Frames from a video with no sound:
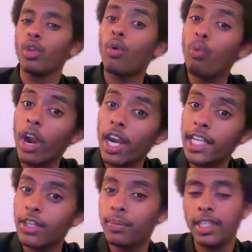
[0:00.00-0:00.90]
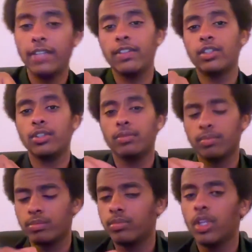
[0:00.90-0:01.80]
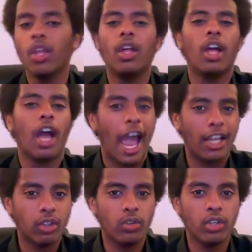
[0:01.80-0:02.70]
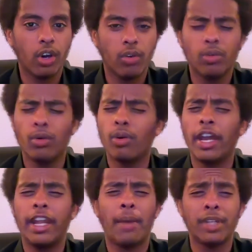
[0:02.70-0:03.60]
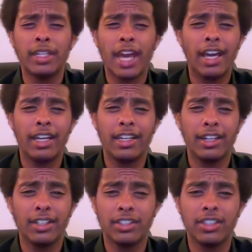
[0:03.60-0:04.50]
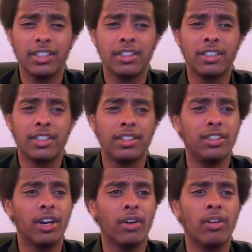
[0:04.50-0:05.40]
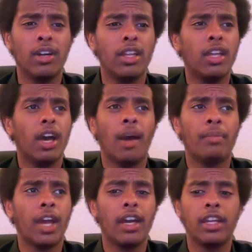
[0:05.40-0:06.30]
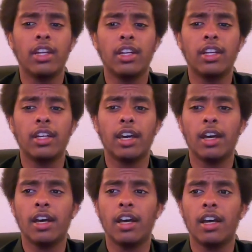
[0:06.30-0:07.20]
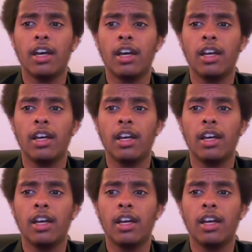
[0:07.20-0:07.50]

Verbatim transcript: Where he'll be leaving to, I don't know, and I'm not here to, you know, I'm not here to uh